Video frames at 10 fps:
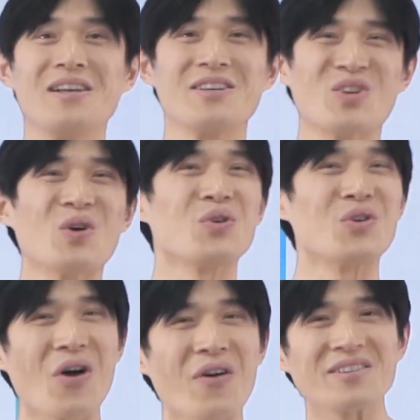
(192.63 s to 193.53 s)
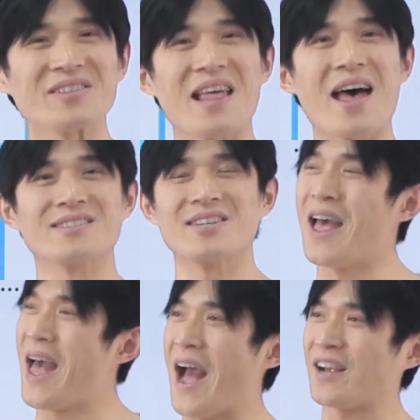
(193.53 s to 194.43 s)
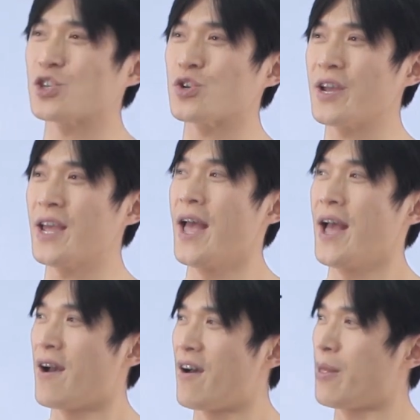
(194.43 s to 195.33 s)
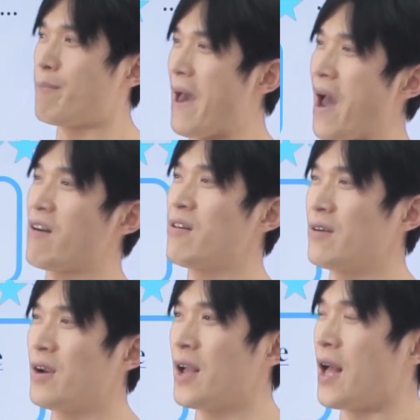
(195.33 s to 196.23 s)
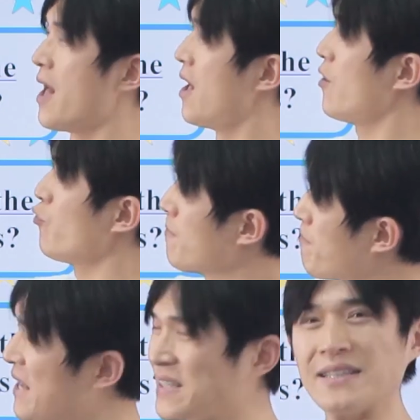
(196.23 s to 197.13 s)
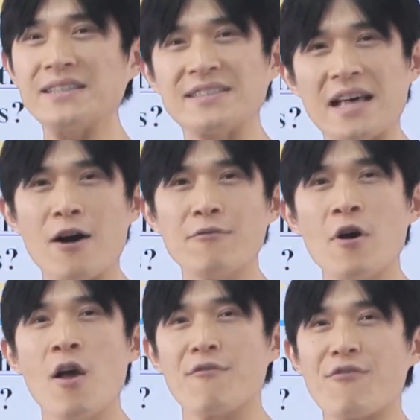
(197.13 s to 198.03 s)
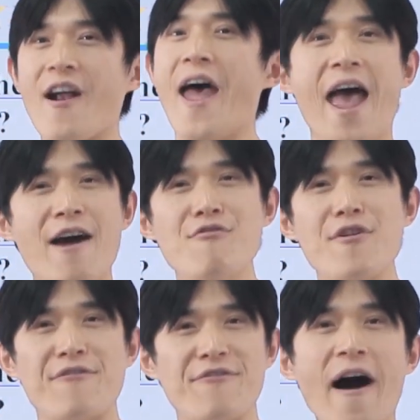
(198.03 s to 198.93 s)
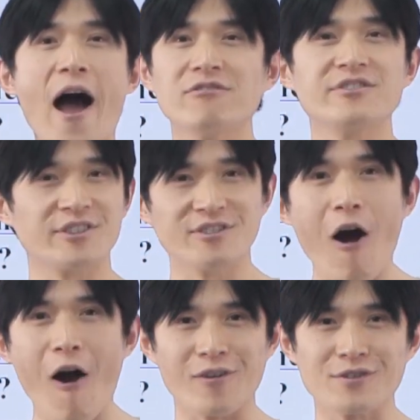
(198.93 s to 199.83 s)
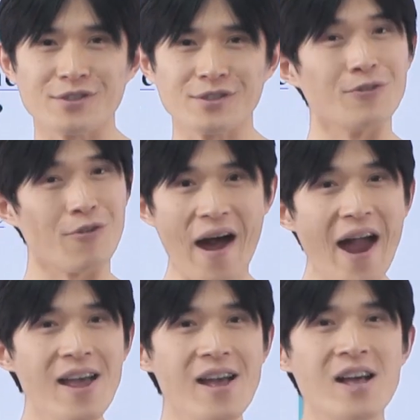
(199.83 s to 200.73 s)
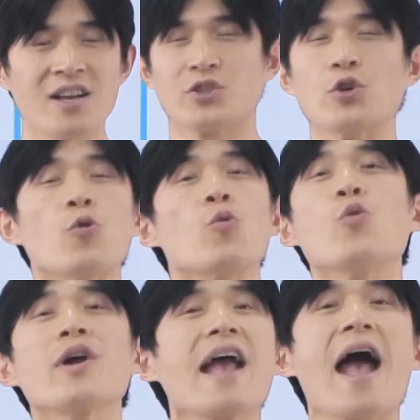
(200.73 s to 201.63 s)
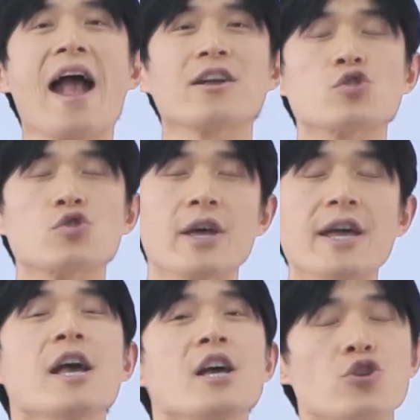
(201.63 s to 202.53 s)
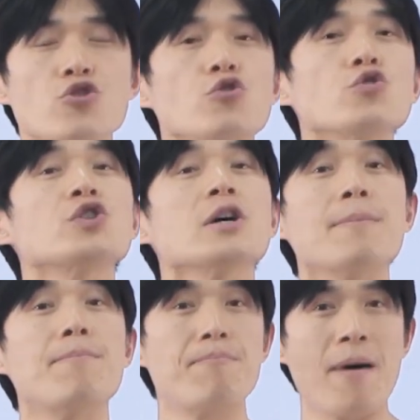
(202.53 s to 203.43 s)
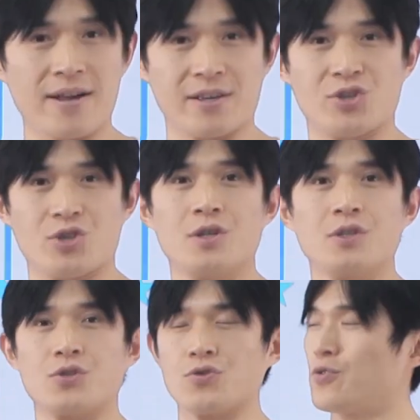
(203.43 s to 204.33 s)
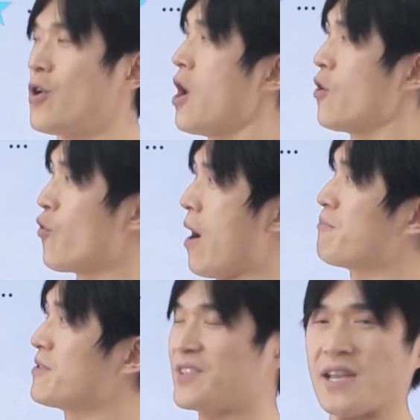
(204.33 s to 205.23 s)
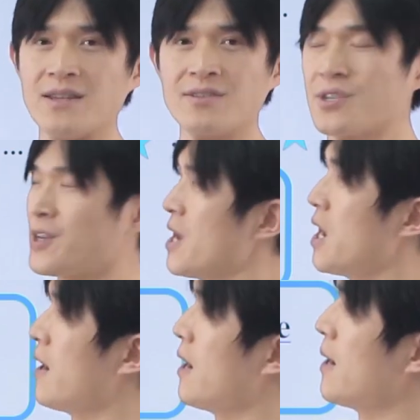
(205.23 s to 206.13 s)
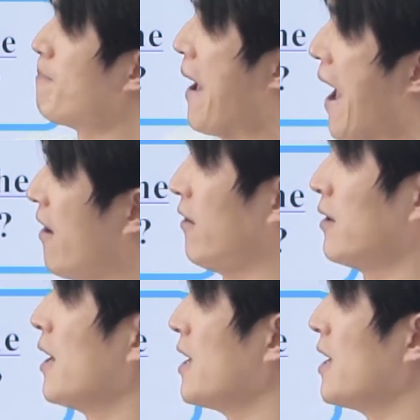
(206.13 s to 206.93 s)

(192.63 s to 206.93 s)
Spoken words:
So you notice that actually the pattern repeats itself for every 5 stars, right? So we can actually use a box to represent a pattern.